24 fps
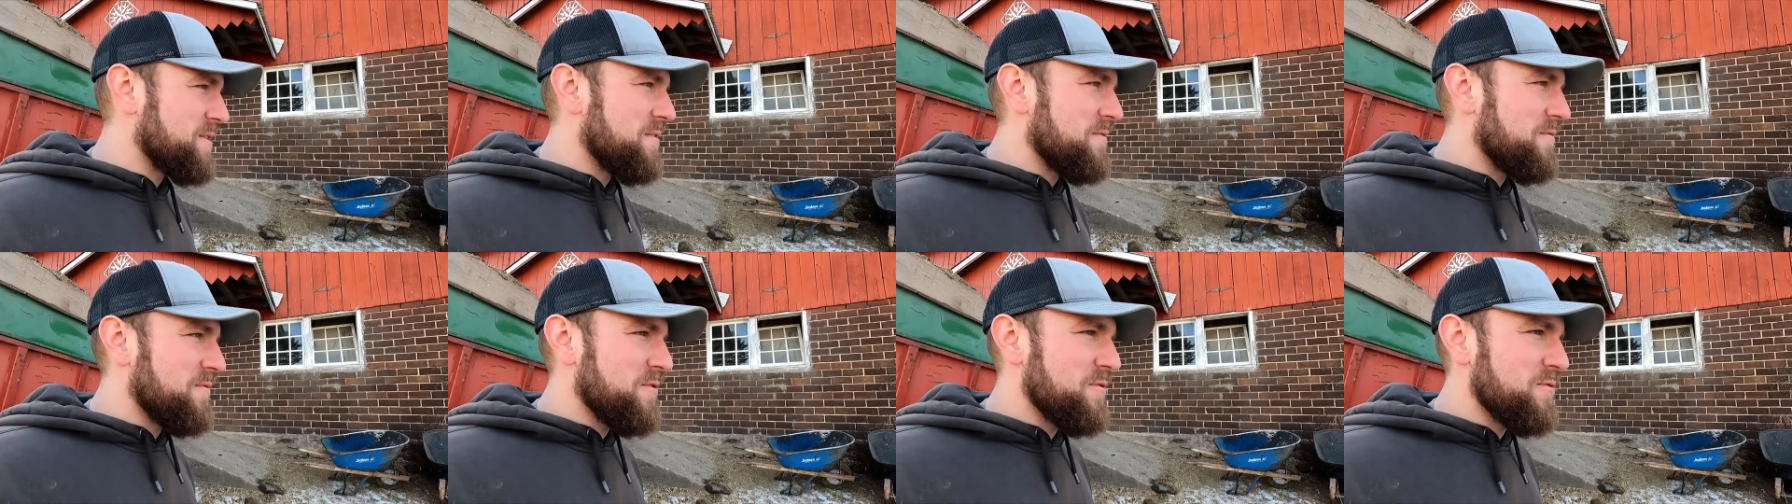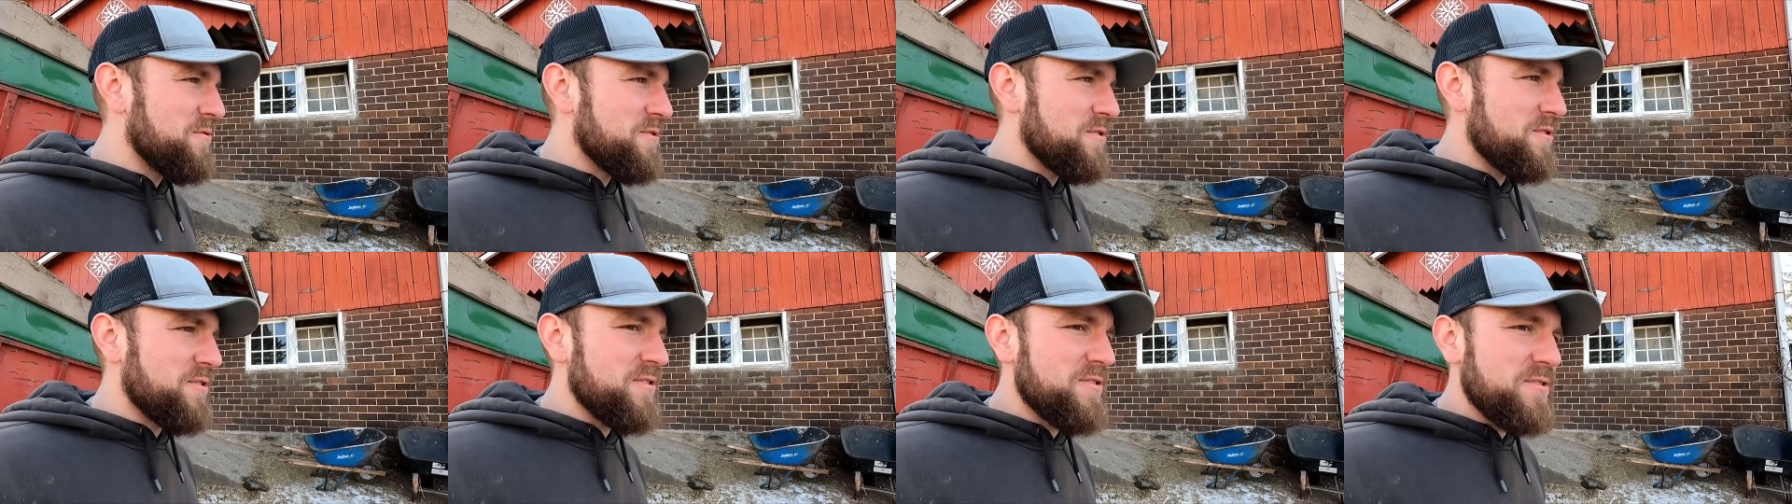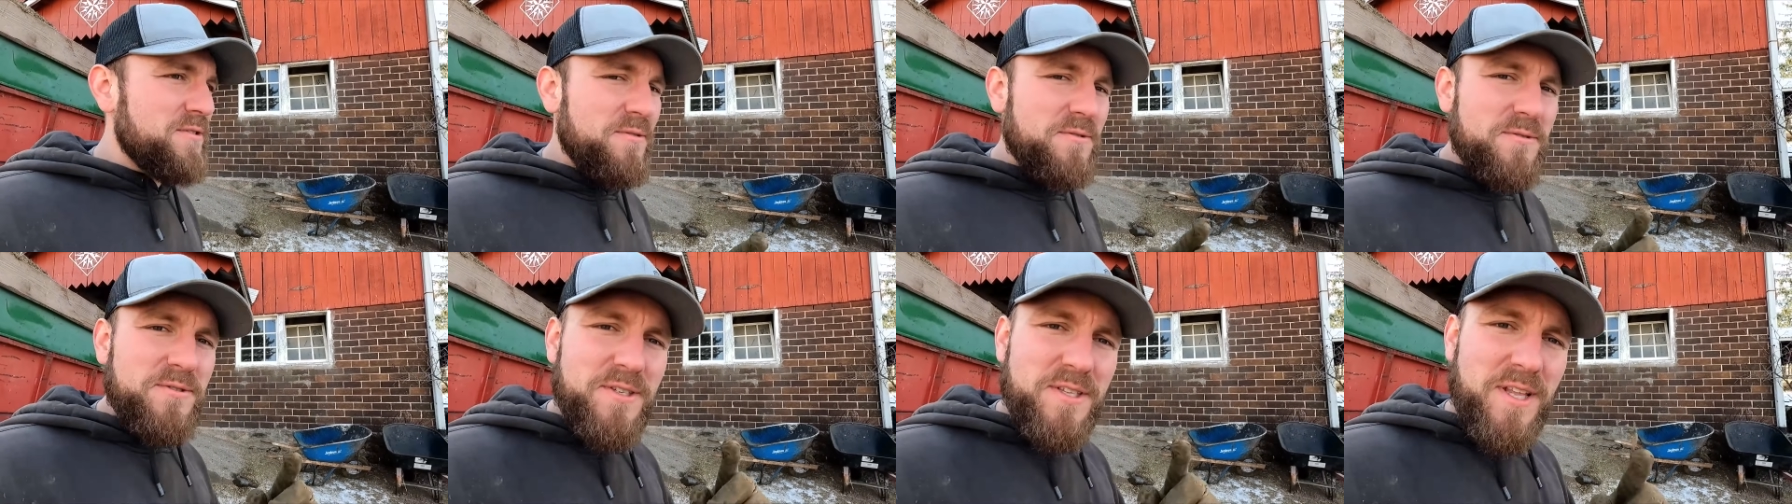in the future,
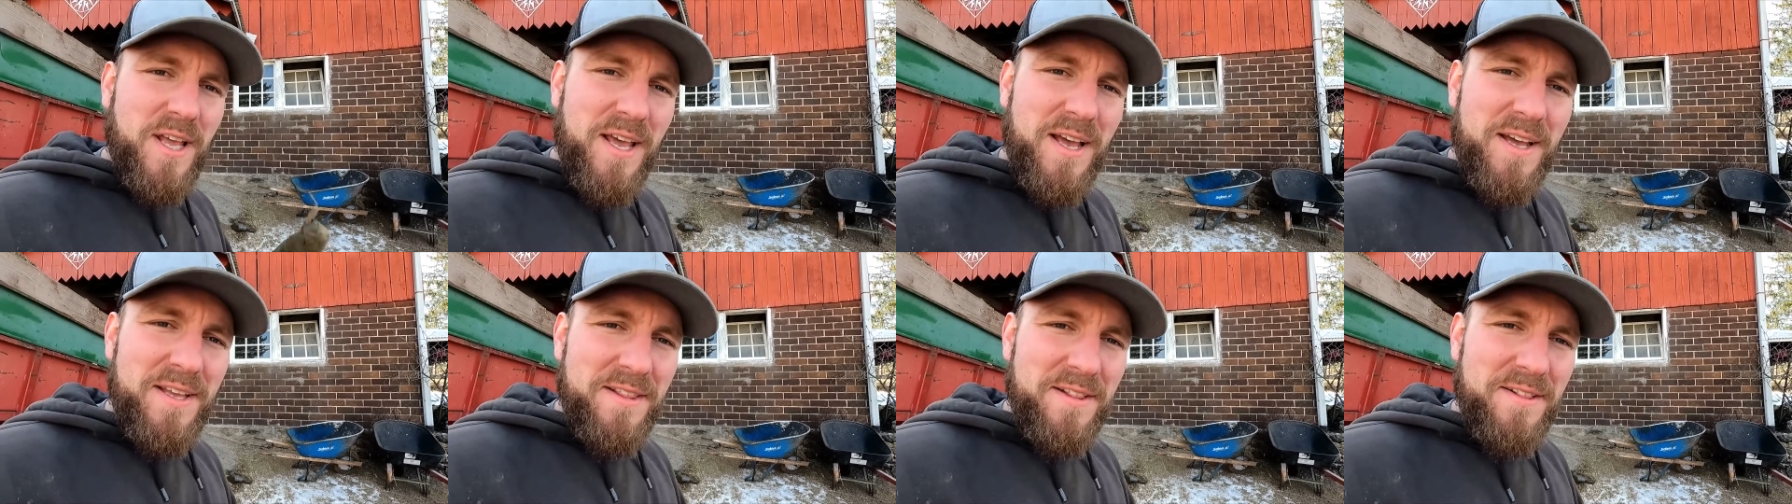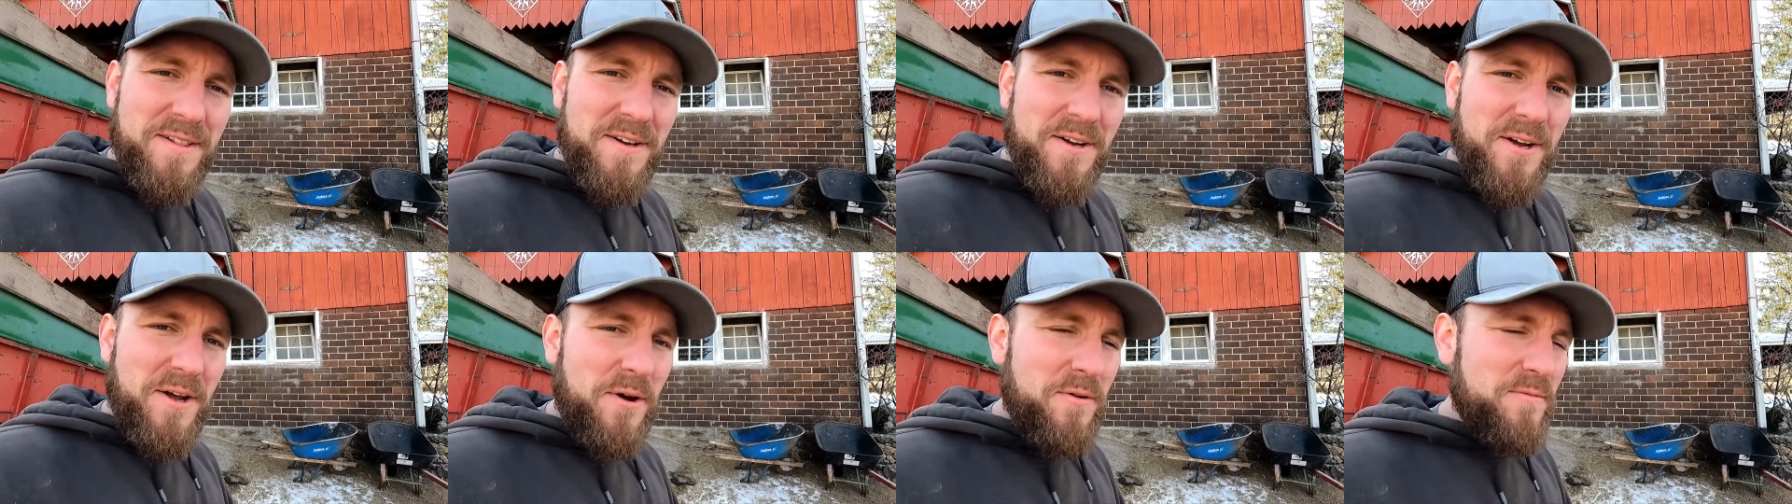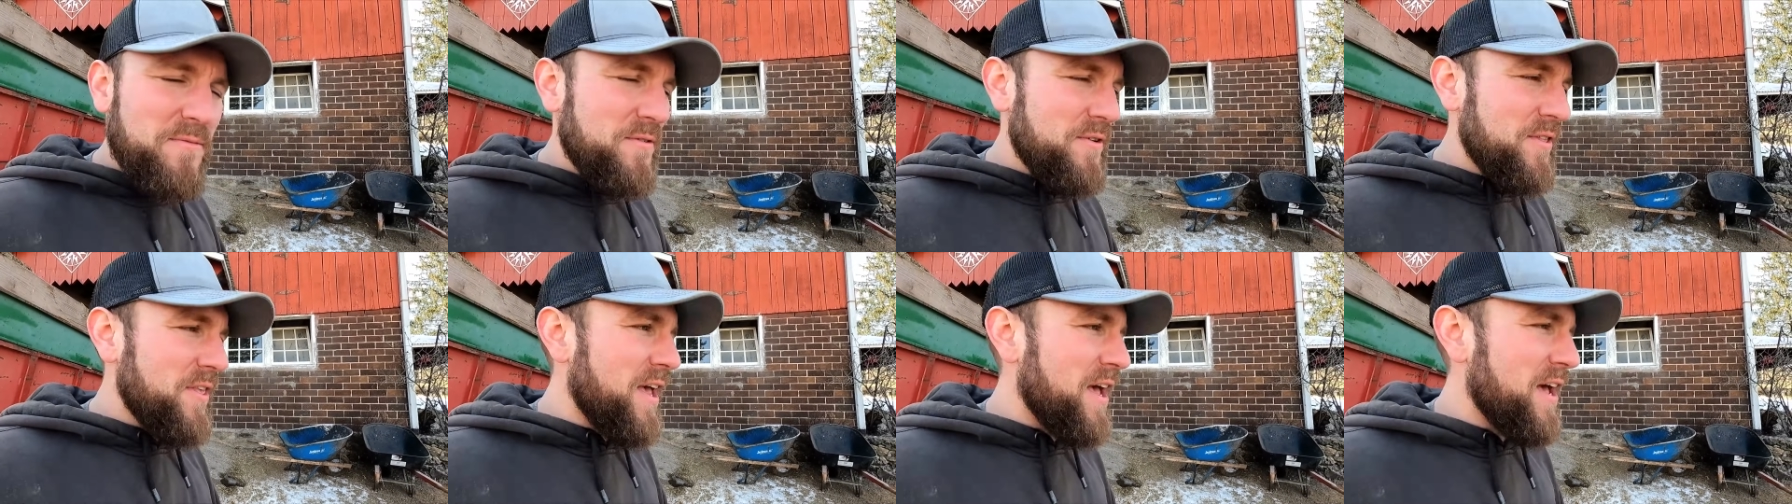so stay on the lookout
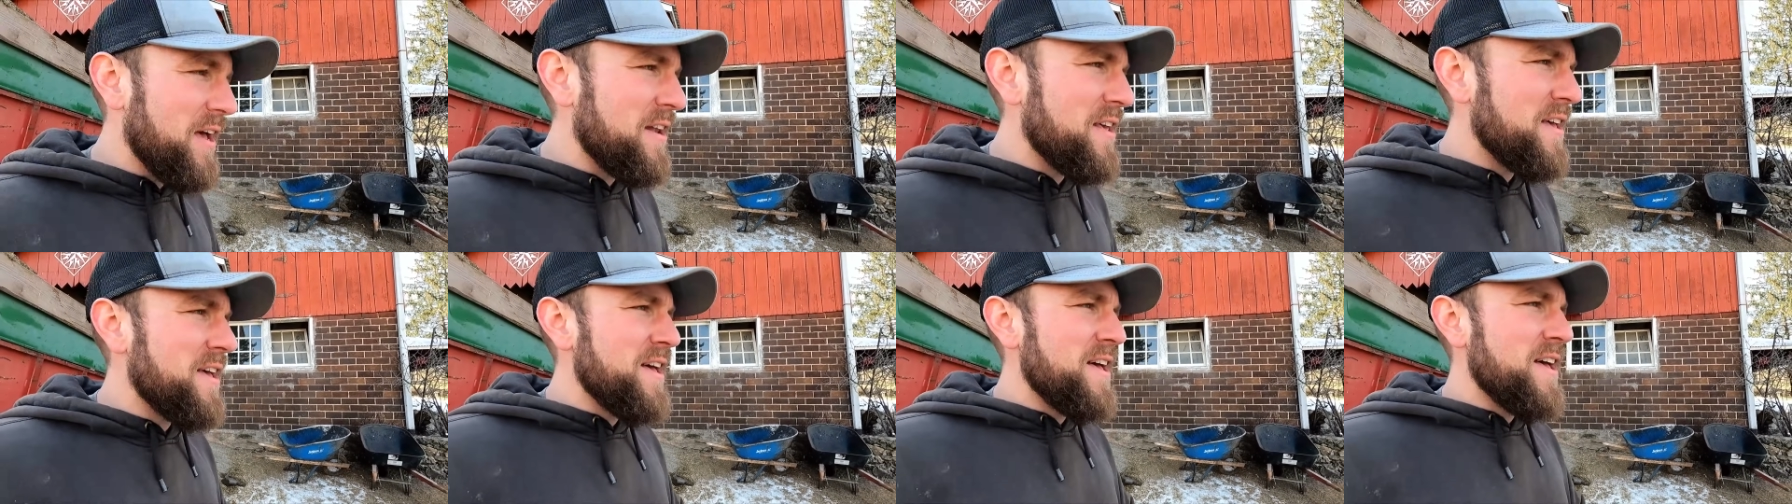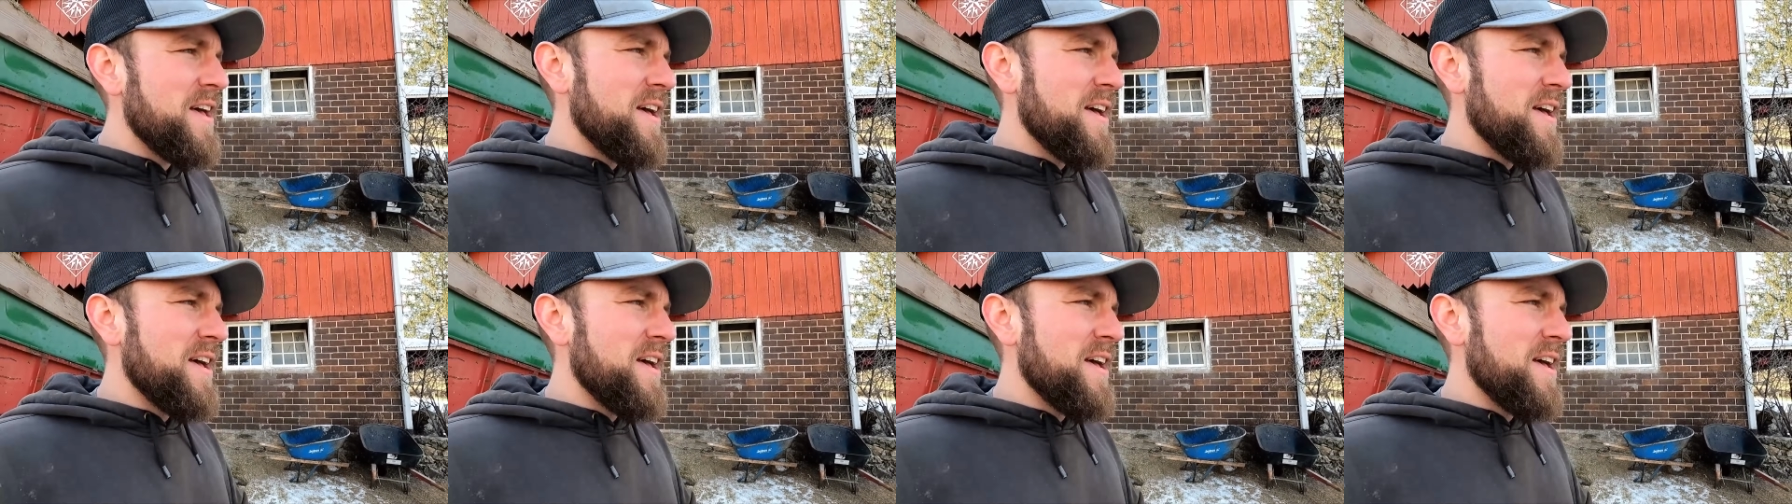for that.